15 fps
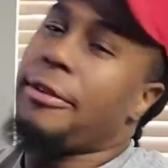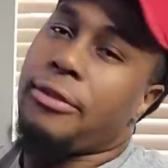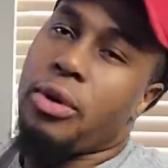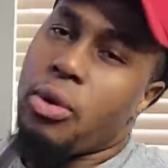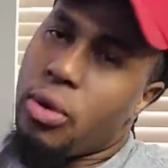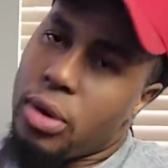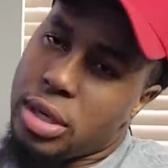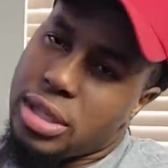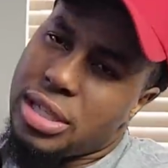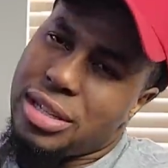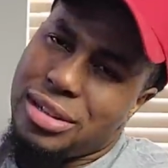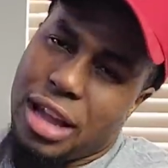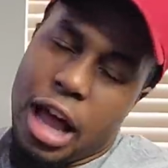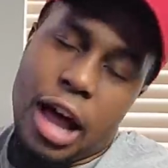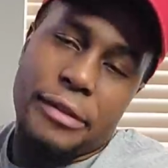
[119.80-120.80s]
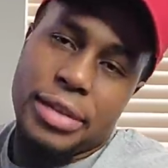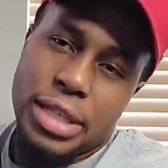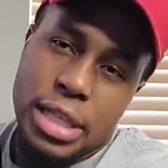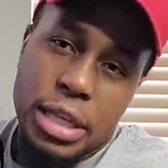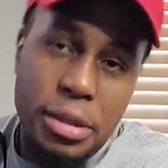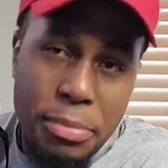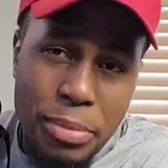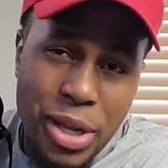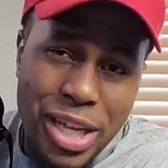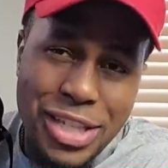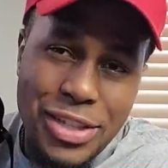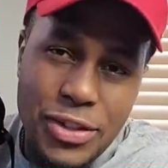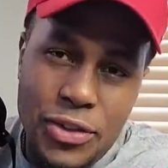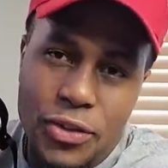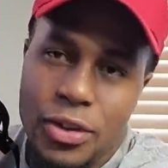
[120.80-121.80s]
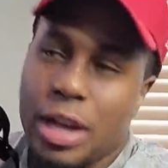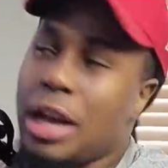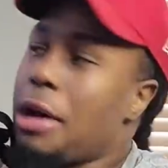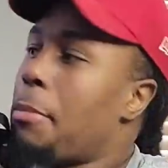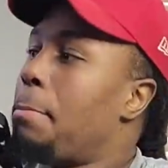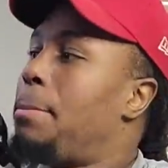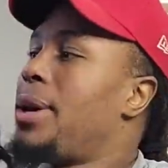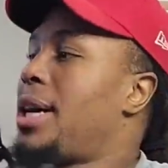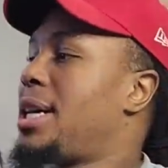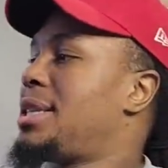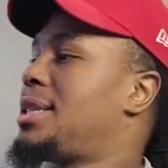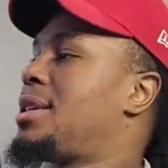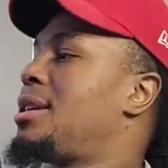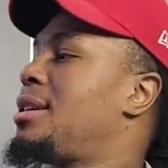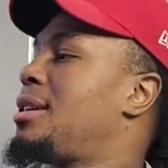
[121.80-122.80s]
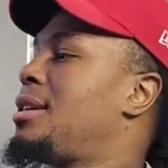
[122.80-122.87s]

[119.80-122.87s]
of course, obviously, the pistol. But